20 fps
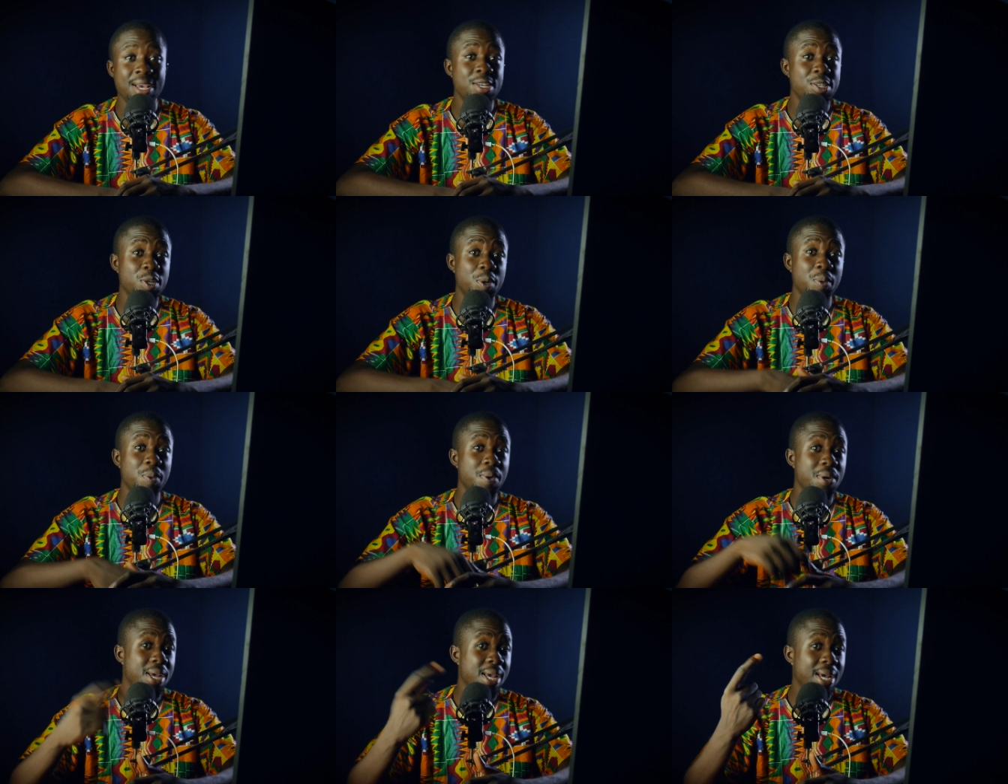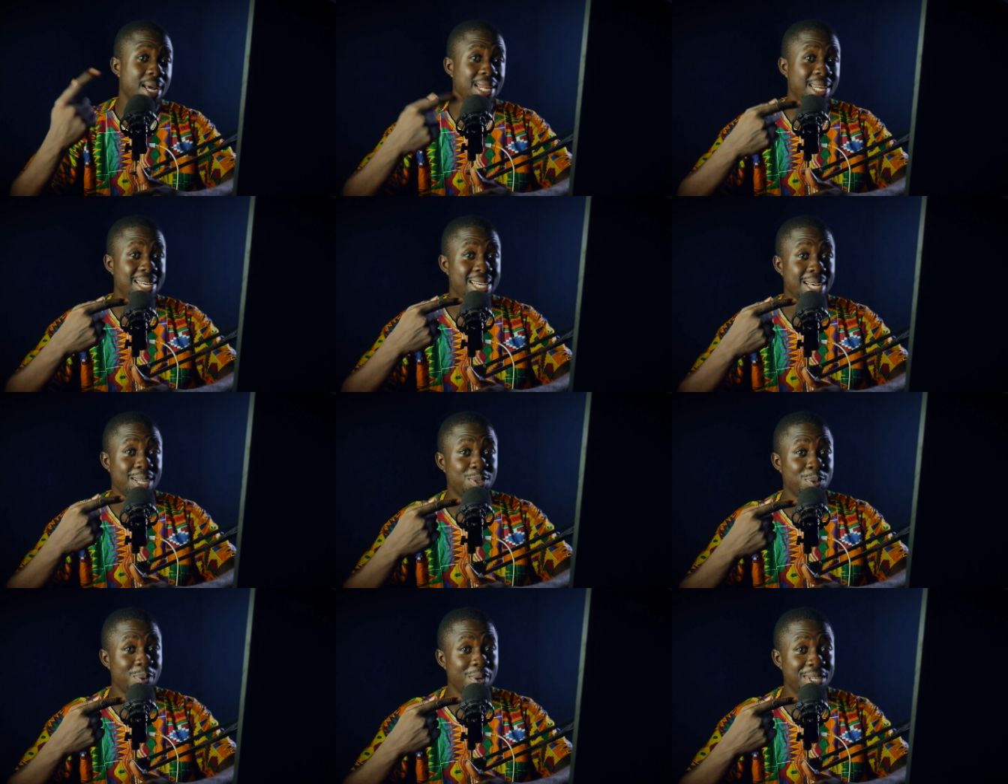So click
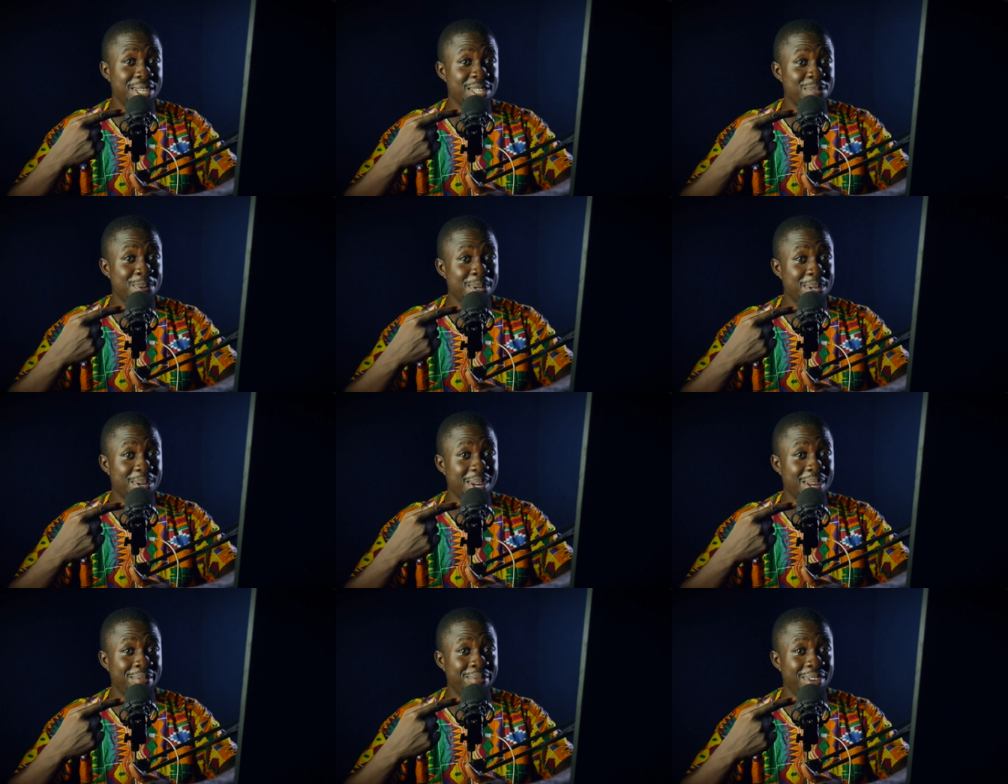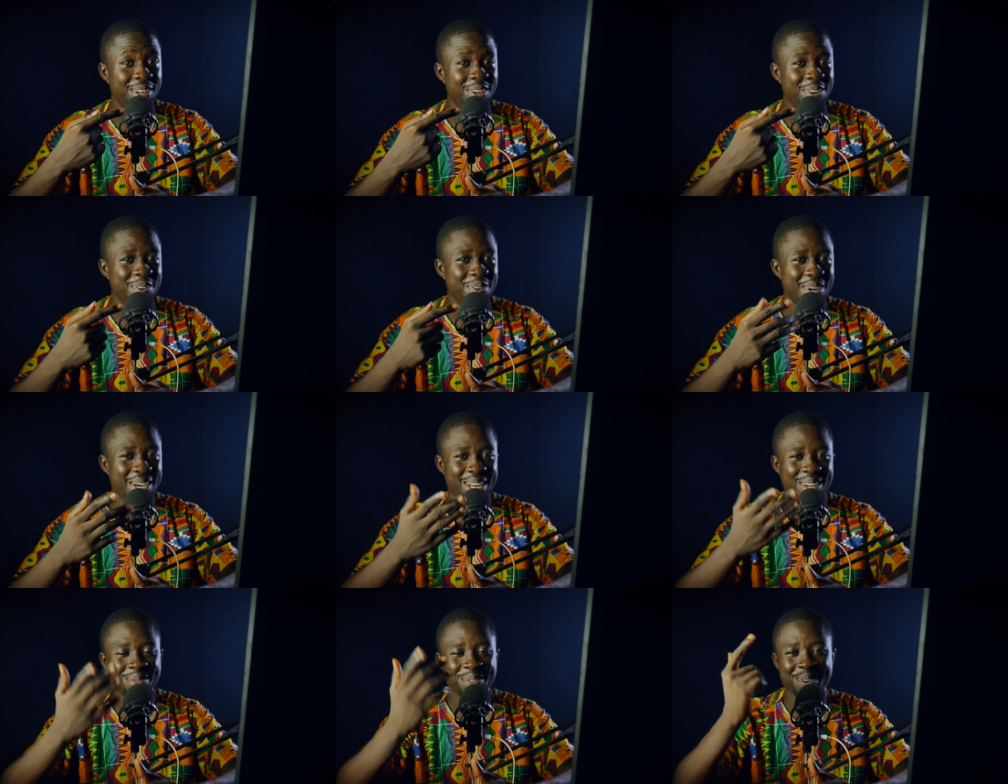here to watch this particular video,
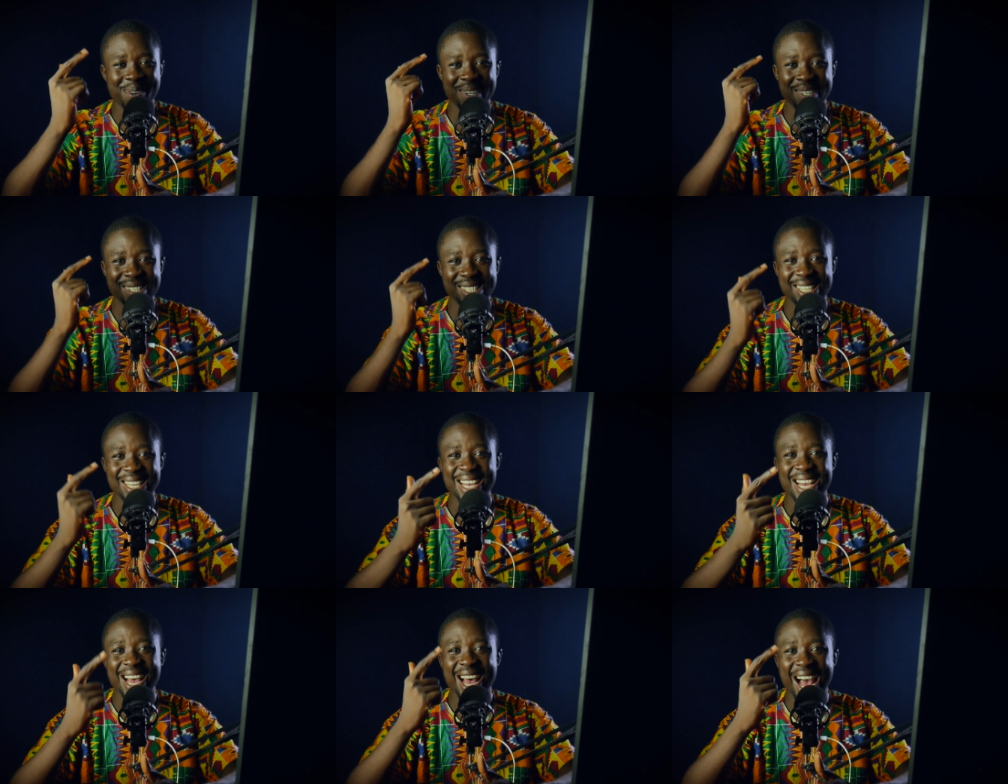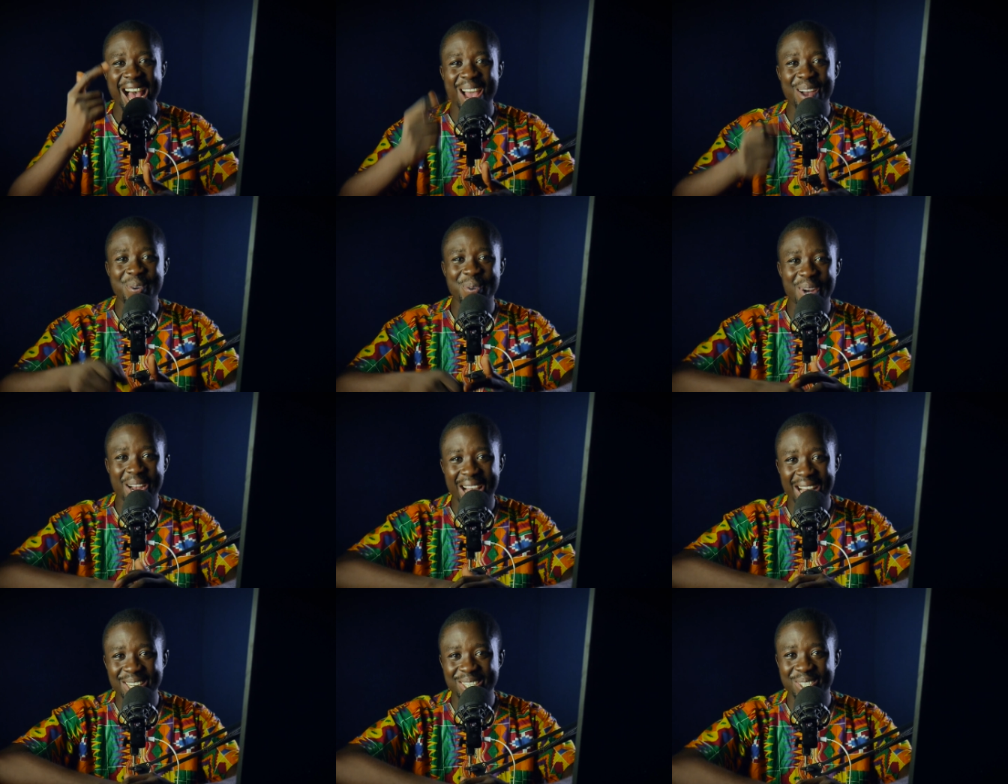and of course, I will
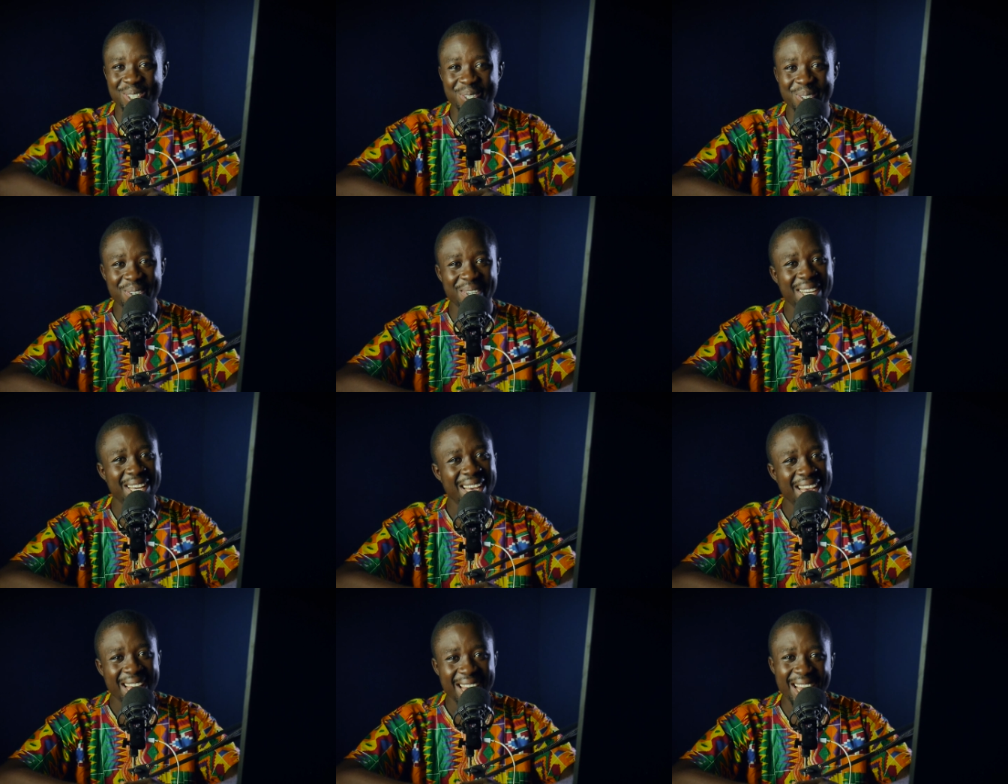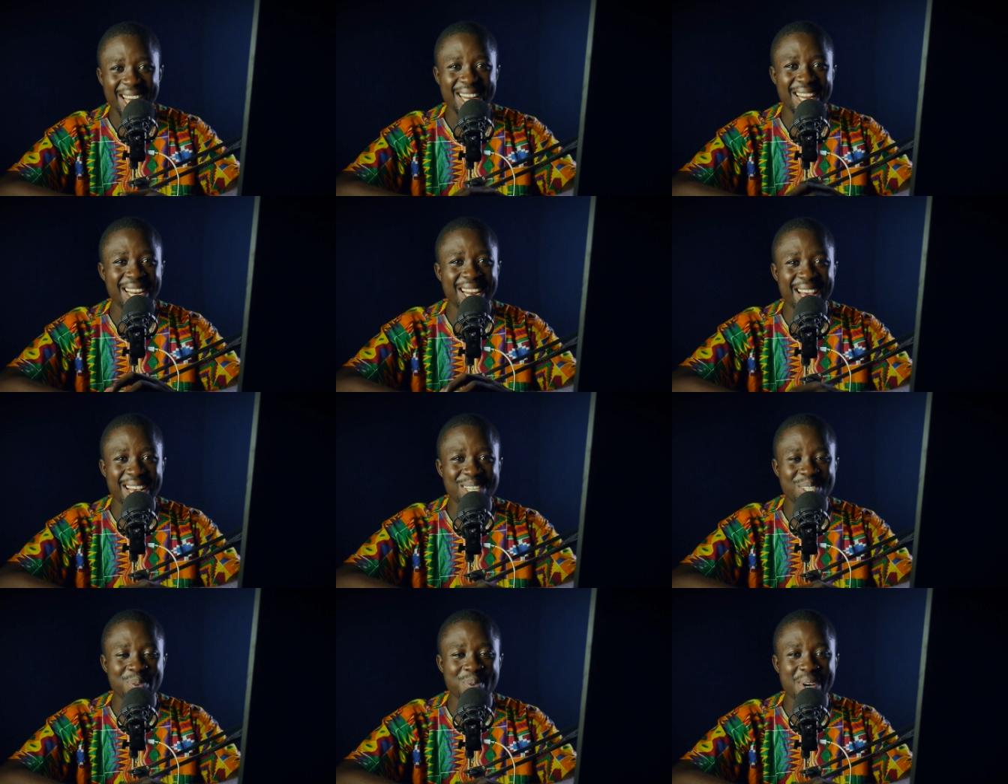catch you in the
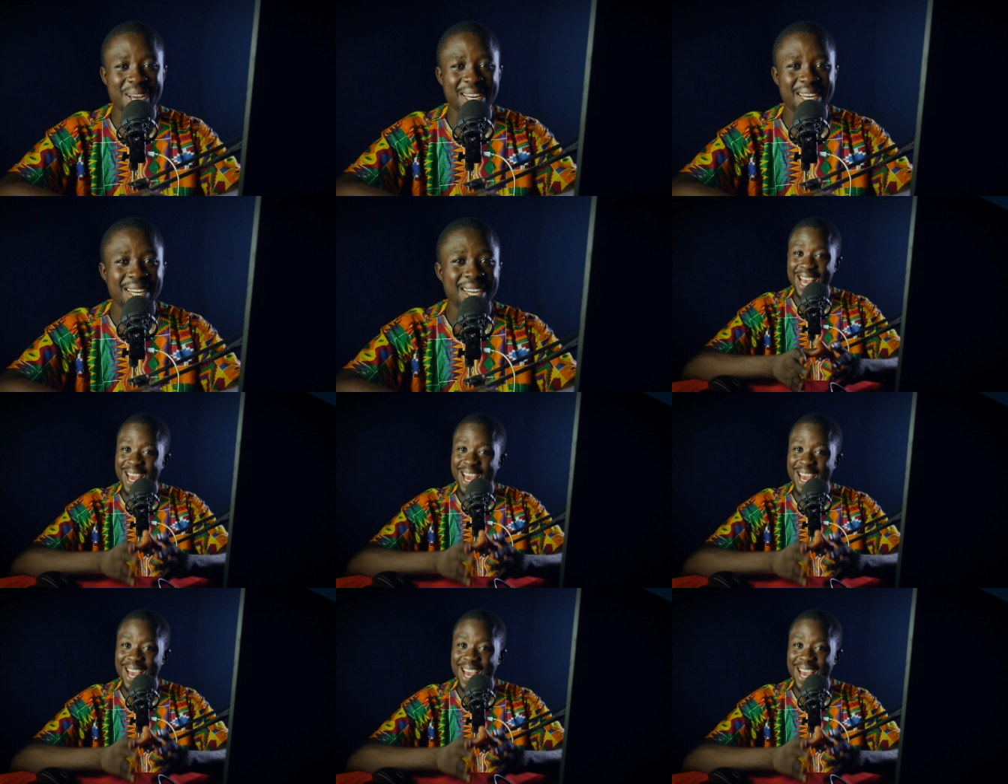next one.